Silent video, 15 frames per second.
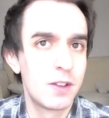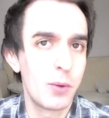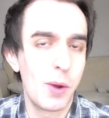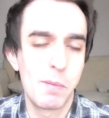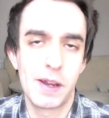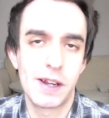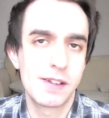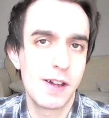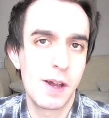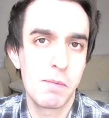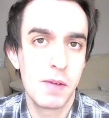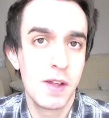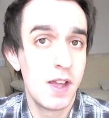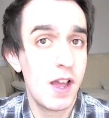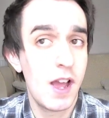so I picked
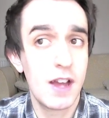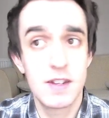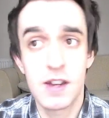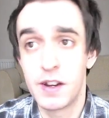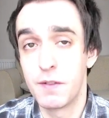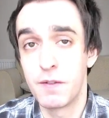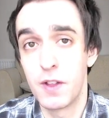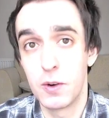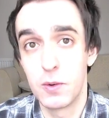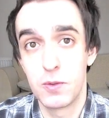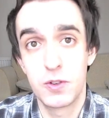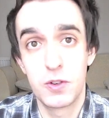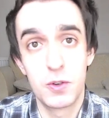up a ton of those.